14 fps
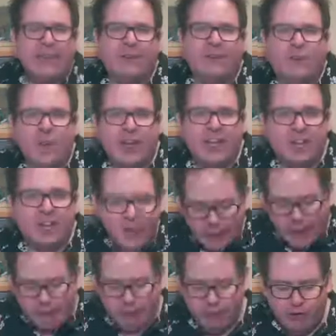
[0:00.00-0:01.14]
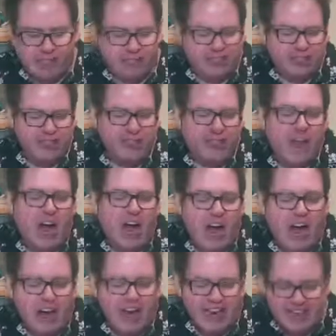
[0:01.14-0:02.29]
lived with a British
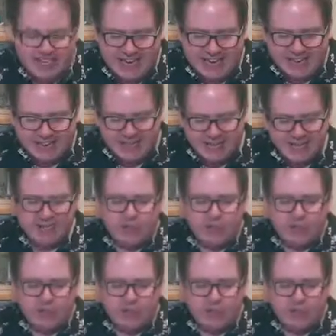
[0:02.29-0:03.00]
sidekick.